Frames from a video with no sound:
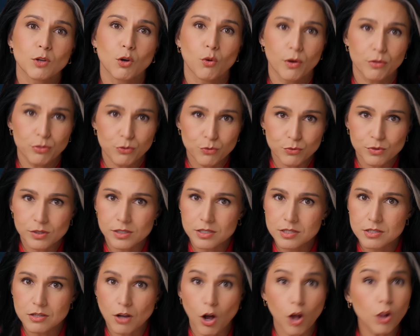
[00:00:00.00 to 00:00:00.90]
going through
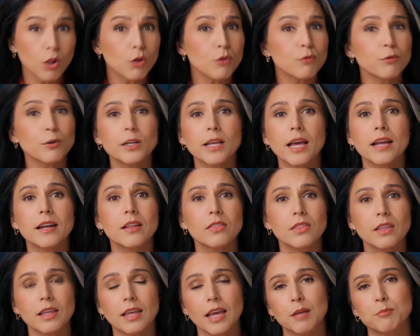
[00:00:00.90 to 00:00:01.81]
this all over again at
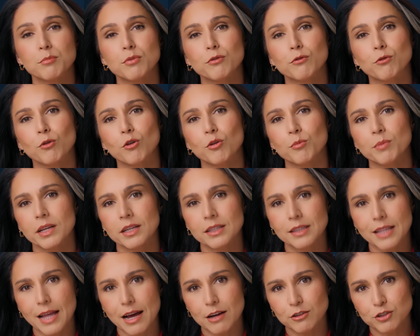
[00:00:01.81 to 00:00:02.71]
the gate before being
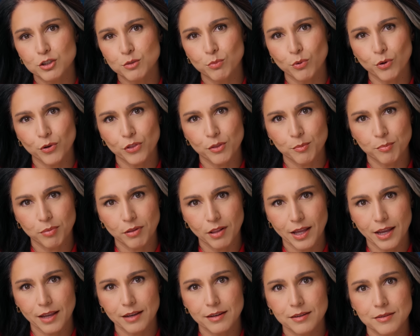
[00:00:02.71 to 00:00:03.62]
allowed to board the
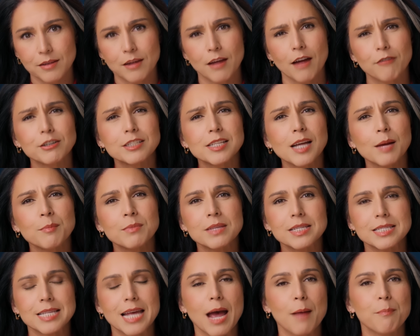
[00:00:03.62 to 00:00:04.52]
plane. Every time
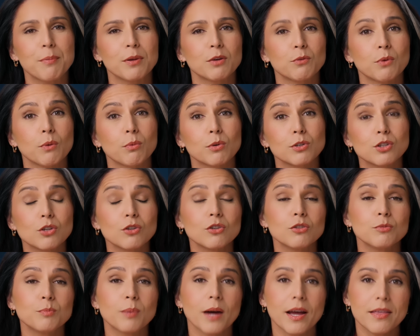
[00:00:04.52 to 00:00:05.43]
this happened, we were
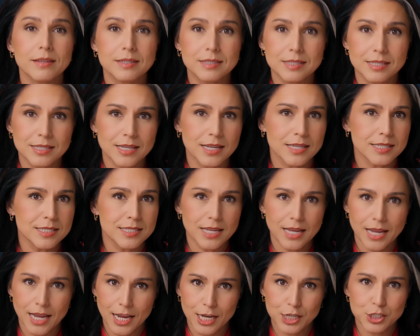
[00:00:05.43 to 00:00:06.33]
told by the TSA
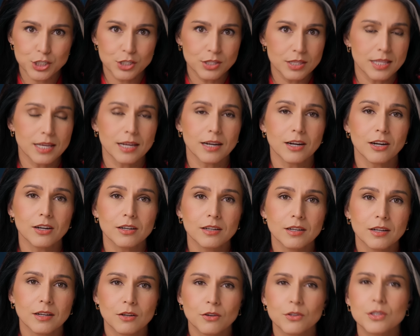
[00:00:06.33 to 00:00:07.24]
agent there,
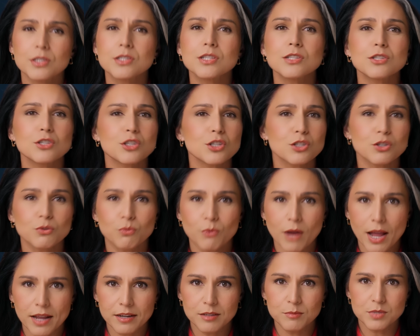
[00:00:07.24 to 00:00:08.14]
this is just a
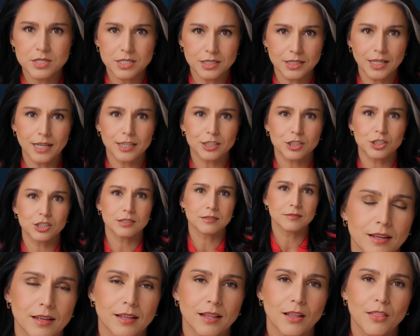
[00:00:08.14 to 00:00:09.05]
random selection.
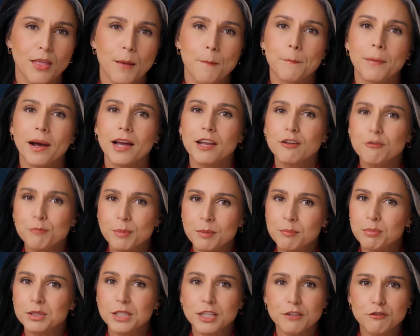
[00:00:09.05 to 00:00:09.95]
Now, that might have
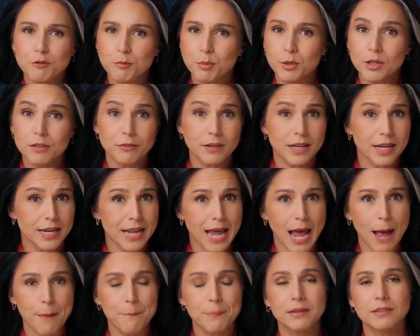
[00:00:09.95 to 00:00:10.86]
been believable if it had
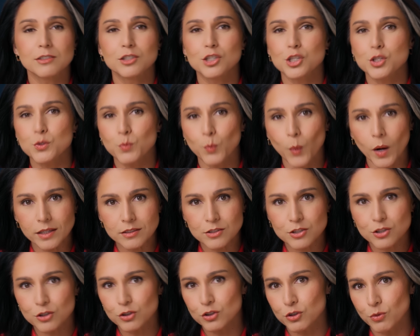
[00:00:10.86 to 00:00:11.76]
happened just
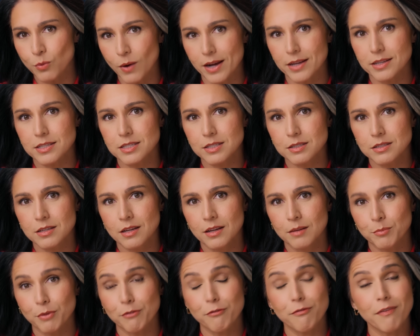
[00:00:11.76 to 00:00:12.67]
once or twice,
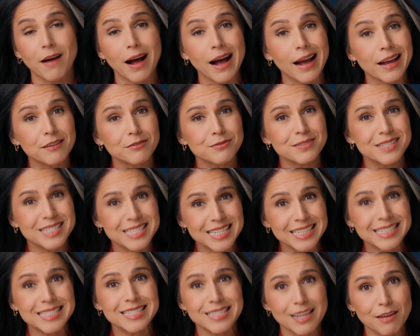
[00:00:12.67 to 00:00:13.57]
but five,
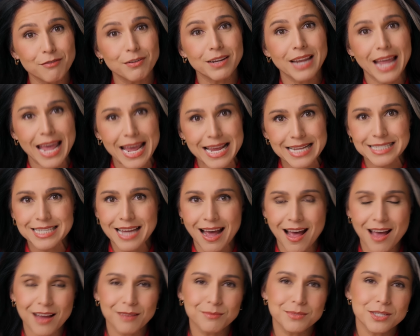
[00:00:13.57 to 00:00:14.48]
six, seven, eight
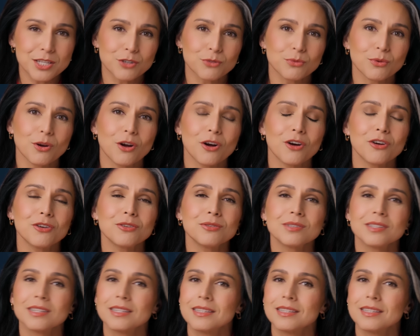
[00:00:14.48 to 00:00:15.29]
times in a row?